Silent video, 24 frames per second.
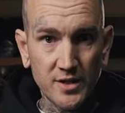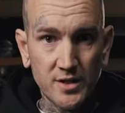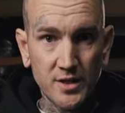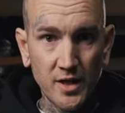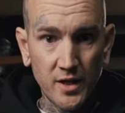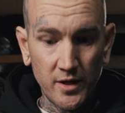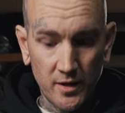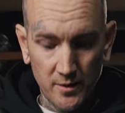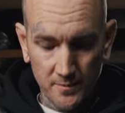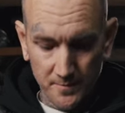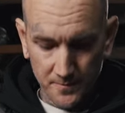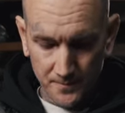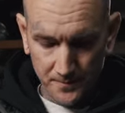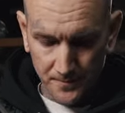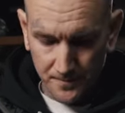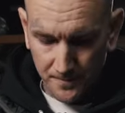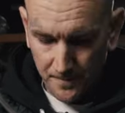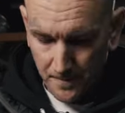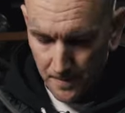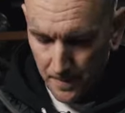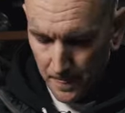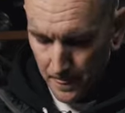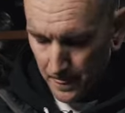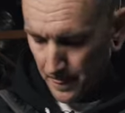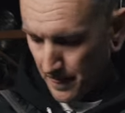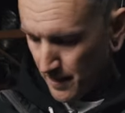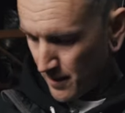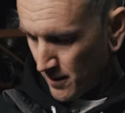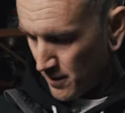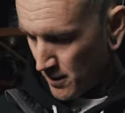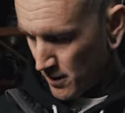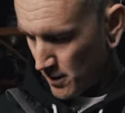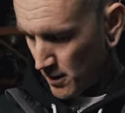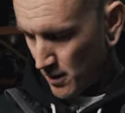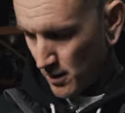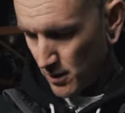the setup.
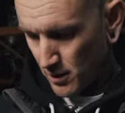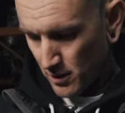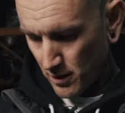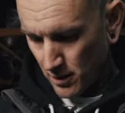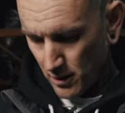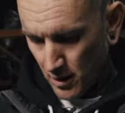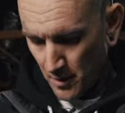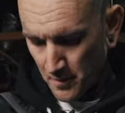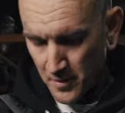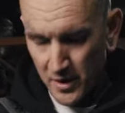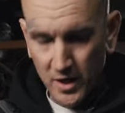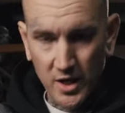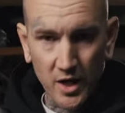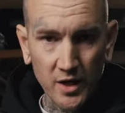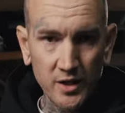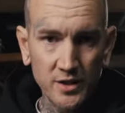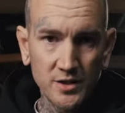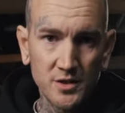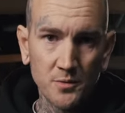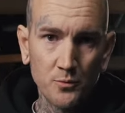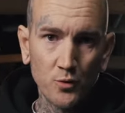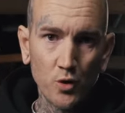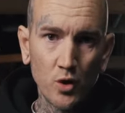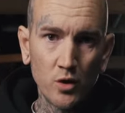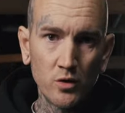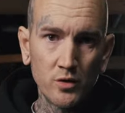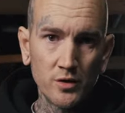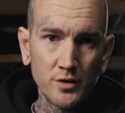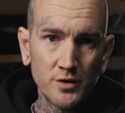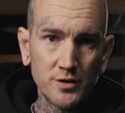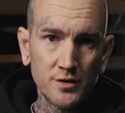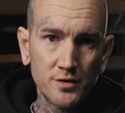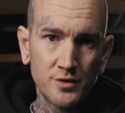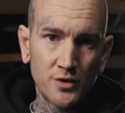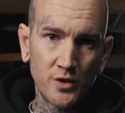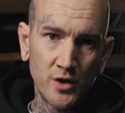I'm going to cut in some
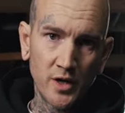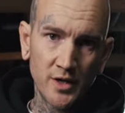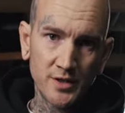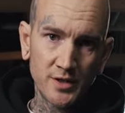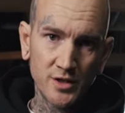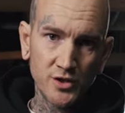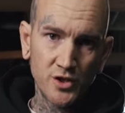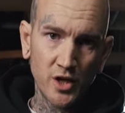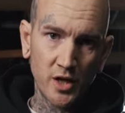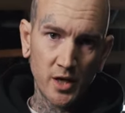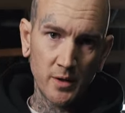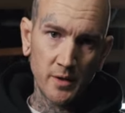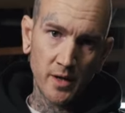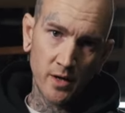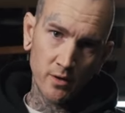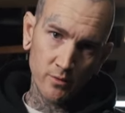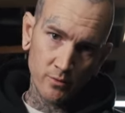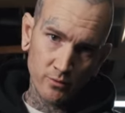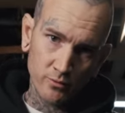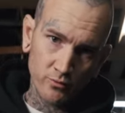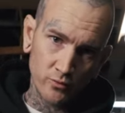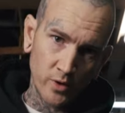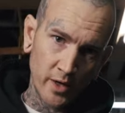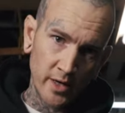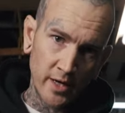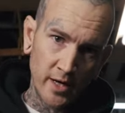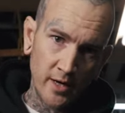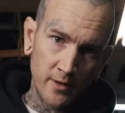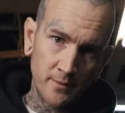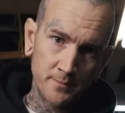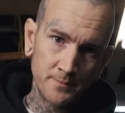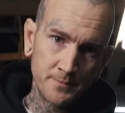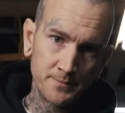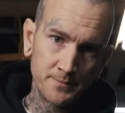rollers so you guys can check it out right now.